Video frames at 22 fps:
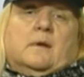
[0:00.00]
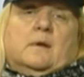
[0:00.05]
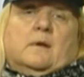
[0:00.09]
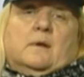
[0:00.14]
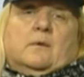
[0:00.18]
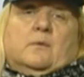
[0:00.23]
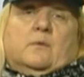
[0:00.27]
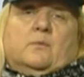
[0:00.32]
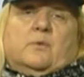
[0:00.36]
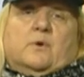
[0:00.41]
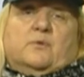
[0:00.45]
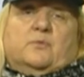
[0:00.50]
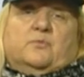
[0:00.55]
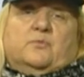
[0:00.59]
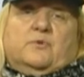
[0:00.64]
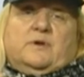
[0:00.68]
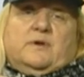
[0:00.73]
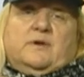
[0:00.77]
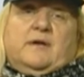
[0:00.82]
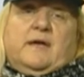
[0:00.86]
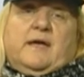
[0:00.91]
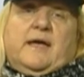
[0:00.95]
when
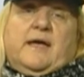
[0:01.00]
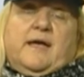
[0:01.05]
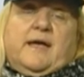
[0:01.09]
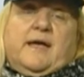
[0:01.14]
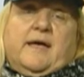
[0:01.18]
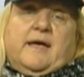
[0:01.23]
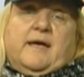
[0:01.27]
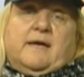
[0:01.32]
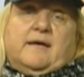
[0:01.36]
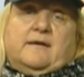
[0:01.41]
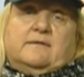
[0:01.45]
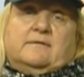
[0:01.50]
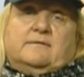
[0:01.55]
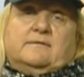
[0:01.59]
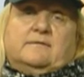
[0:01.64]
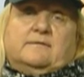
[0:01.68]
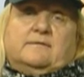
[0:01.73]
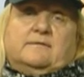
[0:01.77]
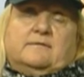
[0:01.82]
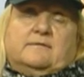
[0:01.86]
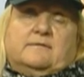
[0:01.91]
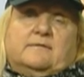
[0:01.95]
we have
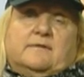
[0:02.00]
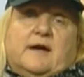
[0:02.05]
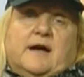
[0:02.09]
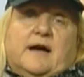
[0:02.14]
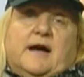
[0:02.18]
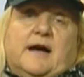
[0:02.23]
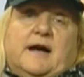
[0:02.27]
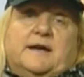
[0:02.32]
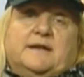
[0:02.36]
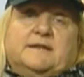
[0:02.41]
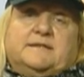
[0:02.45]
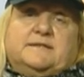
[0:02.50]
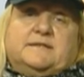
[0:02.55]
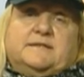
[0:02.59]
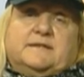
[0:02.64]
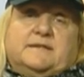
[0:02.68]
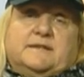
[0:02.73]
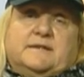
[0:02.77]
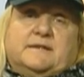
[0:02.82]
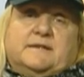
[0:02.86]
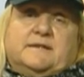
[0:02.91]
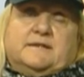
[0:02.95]

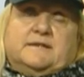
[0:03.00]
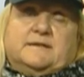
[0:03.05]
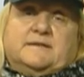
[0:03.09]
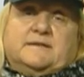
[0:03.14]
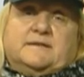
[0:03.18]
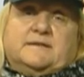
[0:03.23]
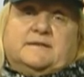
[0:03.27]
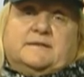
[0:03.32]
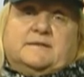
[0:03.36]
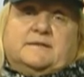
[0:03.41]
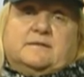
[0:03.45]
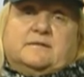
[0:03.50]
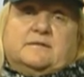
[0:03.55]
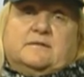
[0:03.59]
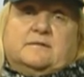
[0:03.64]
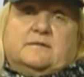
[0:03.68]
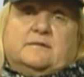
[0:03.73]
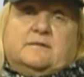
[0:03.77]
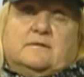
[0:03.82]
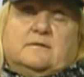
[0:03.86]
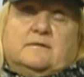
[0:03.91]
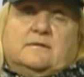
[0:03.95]
ideas,
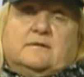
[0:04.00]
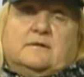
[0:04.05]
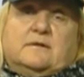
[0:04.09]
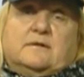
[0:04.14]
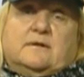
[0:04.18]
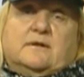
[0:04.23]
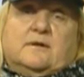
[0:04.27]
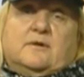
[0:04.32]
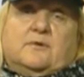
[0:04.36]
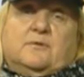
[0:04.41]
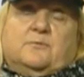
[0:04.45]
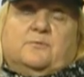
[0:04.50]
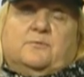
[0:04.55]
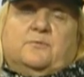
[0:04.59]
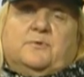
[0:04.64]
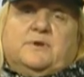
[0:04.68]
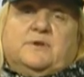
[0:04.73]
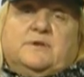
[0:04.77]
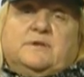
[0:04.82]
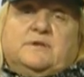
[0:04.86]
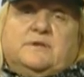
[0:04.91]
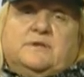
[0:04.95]

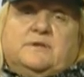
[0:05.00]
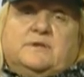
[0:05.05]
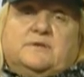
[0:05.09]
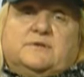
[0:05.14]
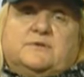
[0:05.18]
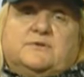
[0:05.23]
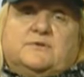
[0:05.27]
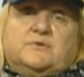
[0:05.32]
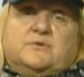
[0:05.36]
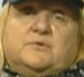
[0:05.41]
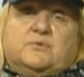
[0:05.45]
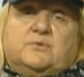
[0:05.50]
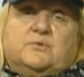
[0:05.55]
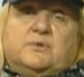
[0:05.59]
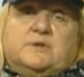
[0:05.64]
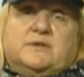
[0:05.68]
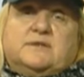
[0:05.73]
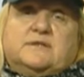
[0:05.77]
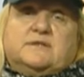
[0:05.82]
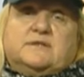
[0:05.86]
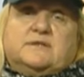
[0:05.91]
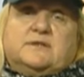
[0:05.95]
we need to
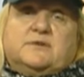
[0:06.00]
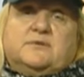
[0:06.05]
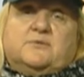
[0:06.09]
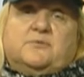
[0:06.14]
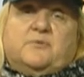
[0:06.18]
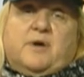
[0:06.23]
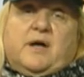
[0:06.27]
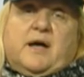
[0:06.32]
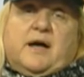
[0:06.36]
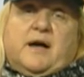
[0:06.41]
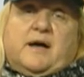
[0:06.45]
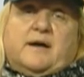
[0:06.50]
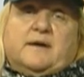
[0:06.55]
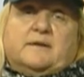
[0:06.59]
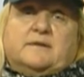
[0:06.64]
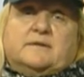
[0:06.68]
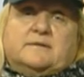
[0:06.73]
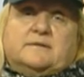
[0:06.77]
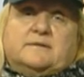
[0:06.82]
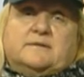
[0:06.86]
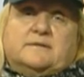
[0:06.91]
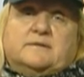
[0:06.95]

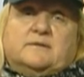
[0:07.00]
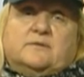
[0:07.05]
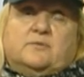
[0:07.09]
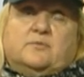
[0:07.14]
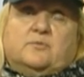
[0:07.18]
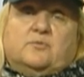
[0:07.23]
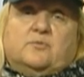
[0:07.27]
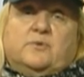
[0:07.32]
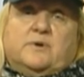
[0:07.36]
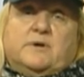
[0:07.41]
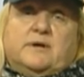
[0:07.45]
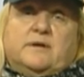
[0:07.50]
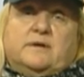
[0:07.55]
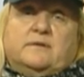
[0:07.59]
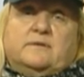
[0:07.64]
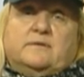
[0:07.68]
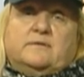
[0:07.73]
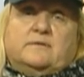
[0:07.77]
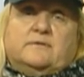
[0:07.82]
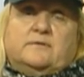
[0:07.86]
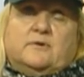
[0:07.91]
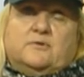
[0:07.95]
interact
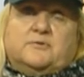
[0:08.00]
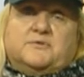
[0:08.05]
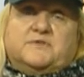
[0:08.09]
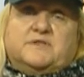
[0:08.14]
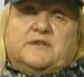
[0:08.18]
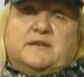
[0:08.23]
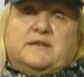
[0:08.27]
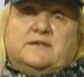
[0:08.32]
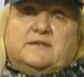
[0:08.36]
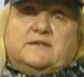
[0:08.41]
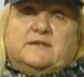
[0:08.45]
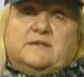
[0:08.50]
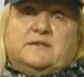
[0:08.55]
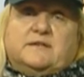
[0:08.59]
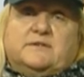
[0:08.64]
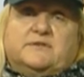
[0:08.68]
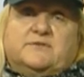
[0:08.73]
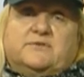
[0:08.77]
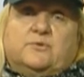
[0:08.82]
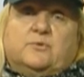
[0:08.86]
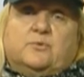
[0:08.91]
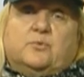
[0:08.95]
with those
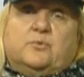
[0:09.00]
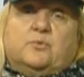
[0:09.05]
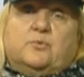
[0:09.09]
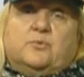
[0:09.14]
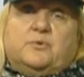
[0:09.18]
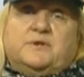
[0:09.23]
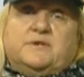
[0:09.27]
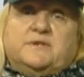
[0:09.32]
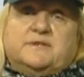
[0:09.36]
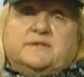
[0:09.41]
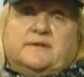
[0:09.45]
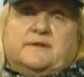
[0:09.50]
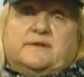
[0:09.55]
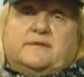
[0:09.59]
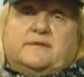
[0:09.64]
ideas through reason.